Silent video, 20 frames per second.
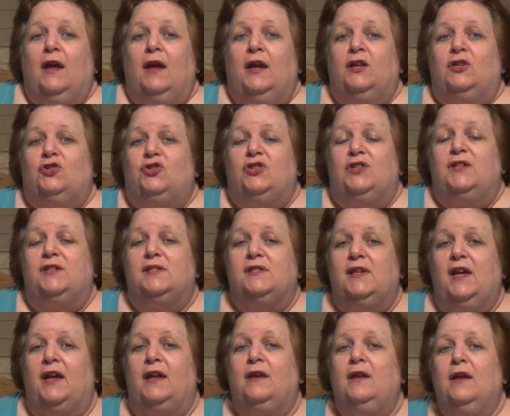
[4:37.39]
And she
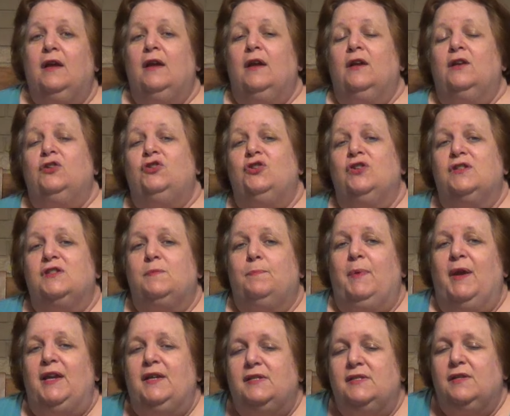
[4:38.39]
said just
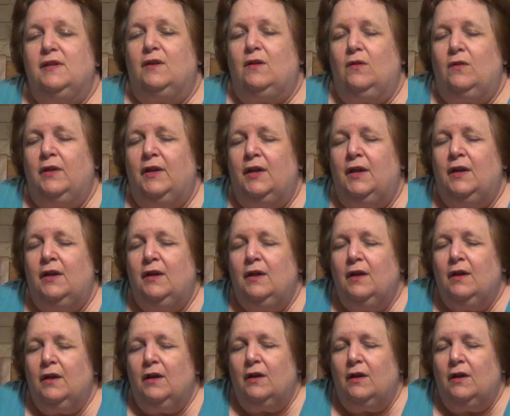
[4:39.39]
basically